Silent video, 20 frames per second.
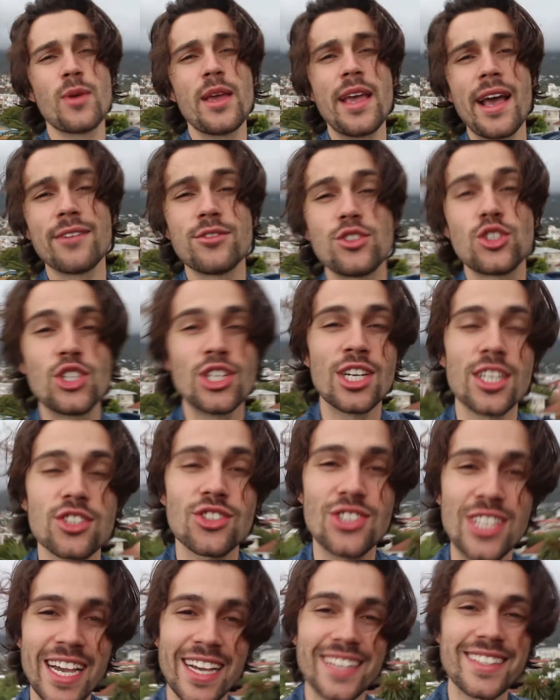We have
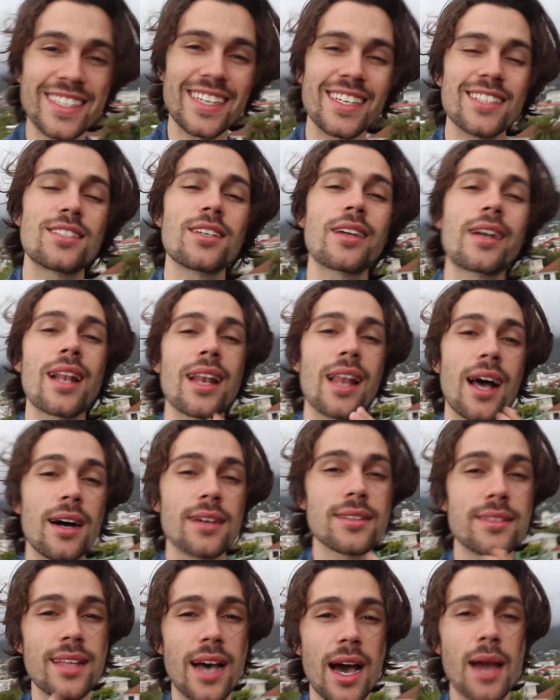just checked into
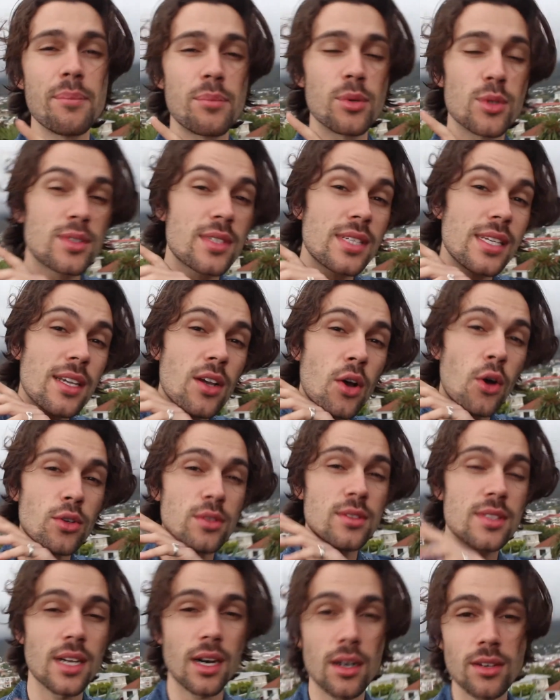Cloud nine Boutique
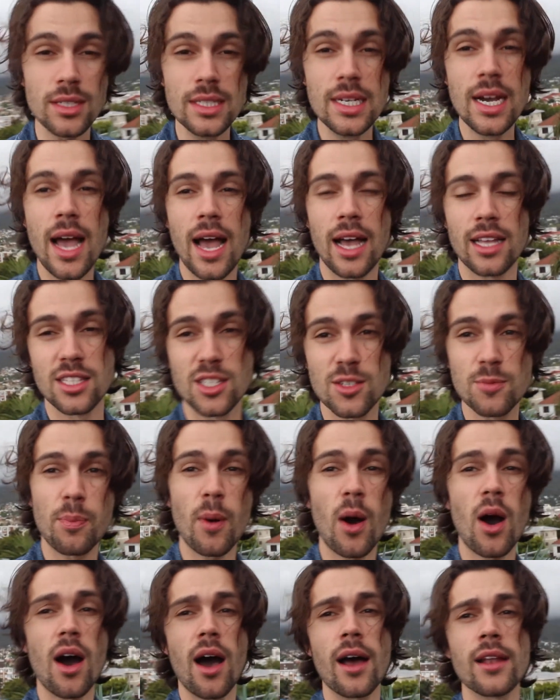Hotel and
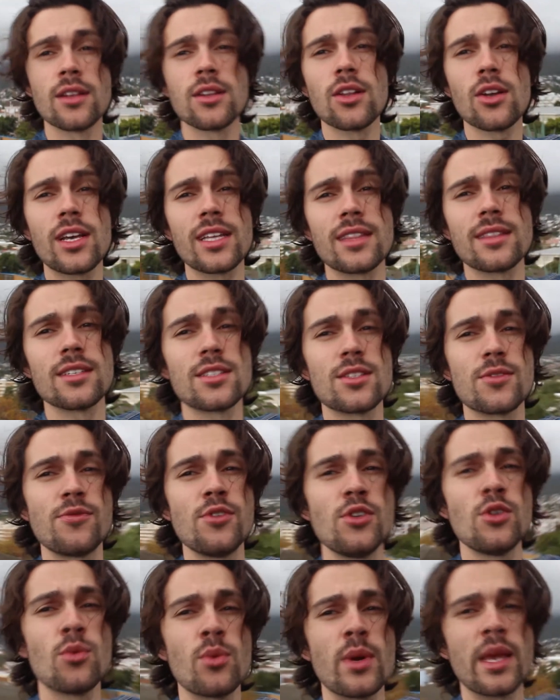Spa, and look at this
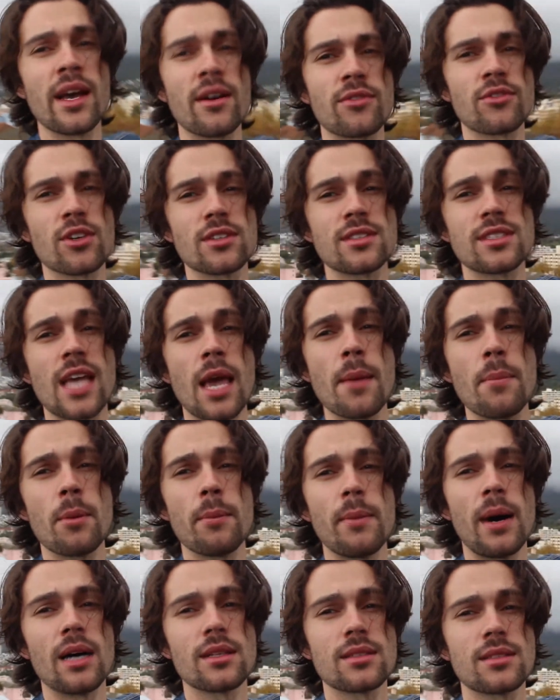view. We have got Table
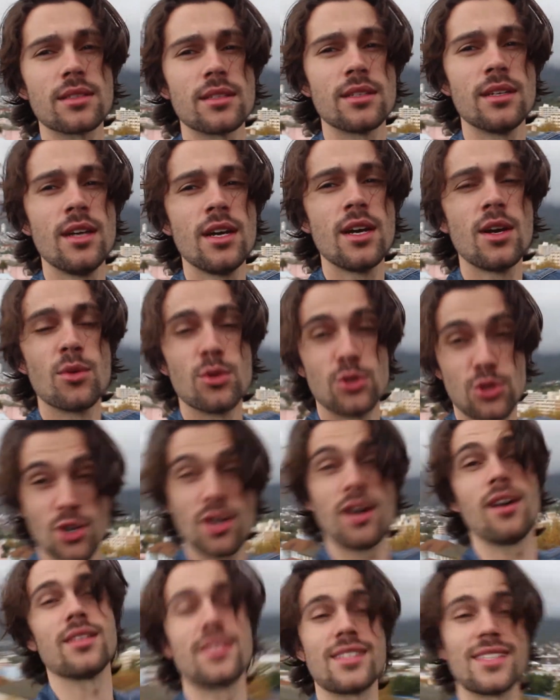Mountain, which you
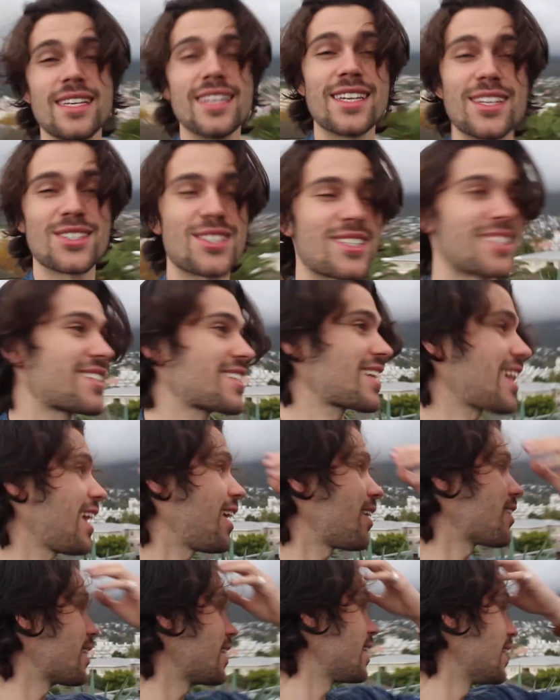can't see because it's
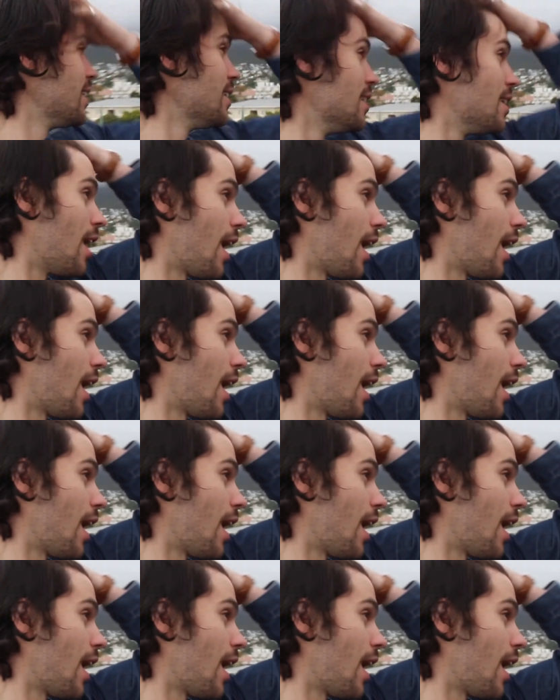cloudy.